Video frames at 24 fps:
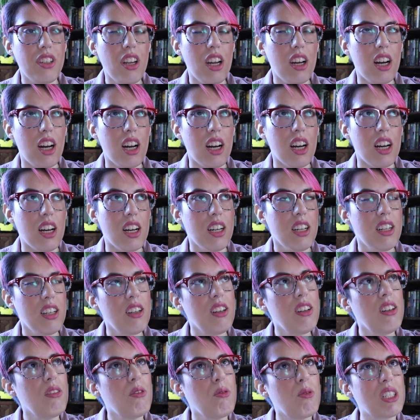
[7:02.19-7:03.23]
uh,
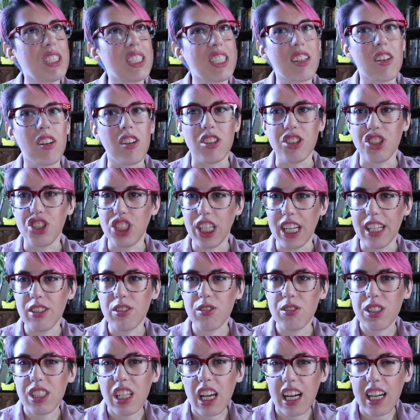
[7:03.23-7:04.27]
what is it called,
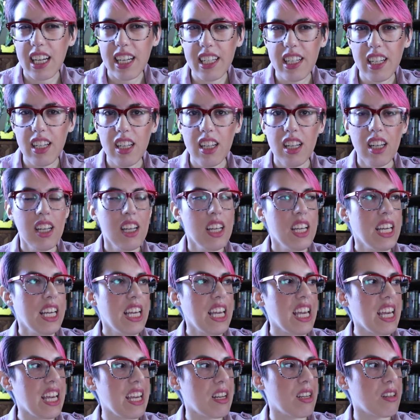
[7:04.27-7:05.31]
gendercide,
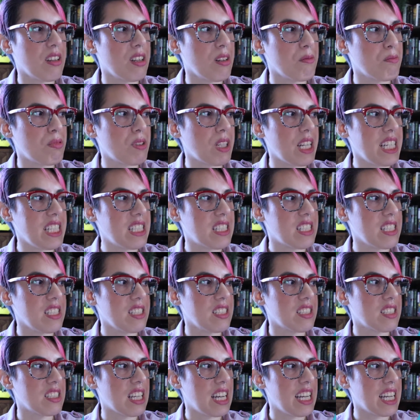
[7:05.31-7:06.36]
in
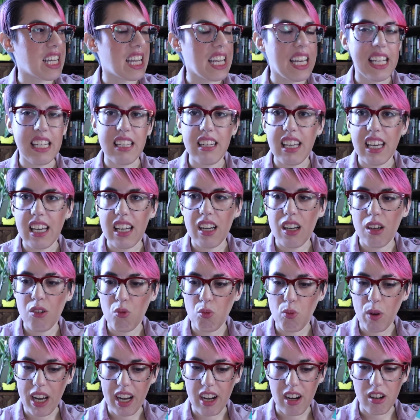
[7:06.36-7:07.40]
places like India,
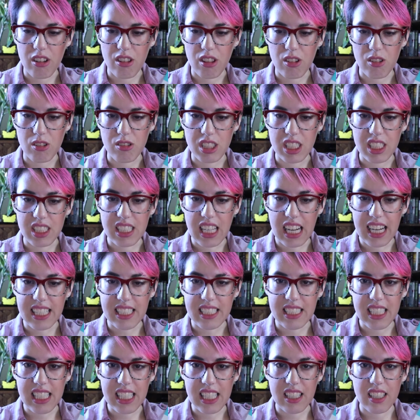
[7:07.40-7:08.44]
where there's this
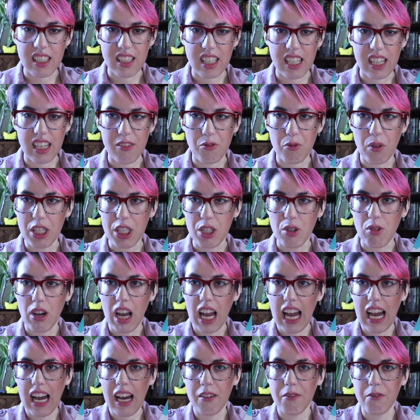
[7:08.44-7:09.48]
idea that when you
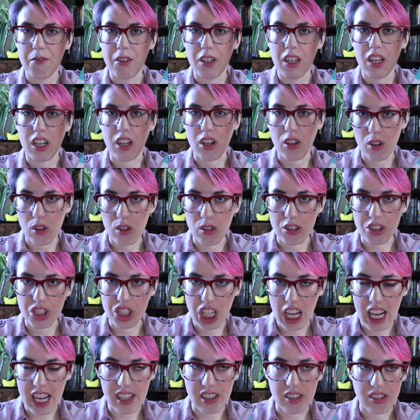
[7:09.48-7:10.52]
have a girl
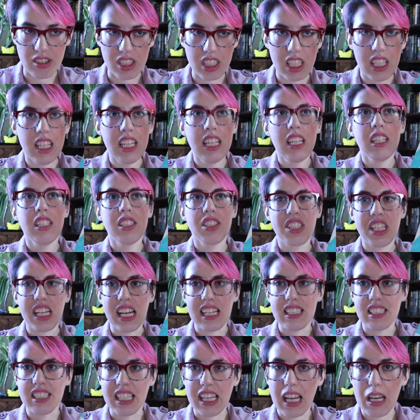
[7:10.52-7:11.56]
child, she
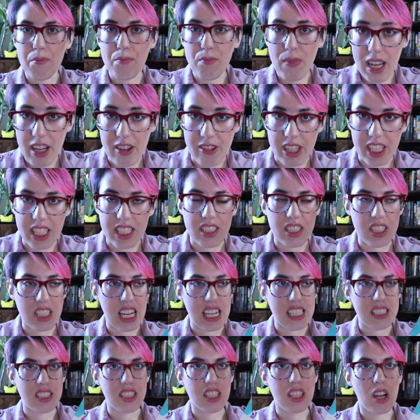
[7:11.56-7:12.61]
has to get married, she
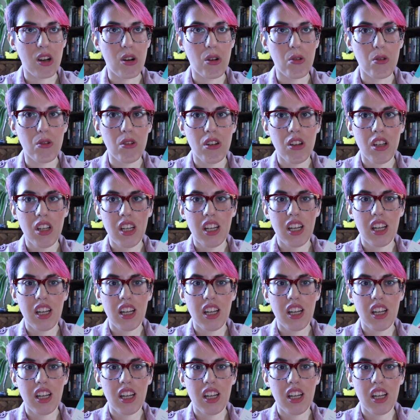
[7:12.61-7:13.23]
has to go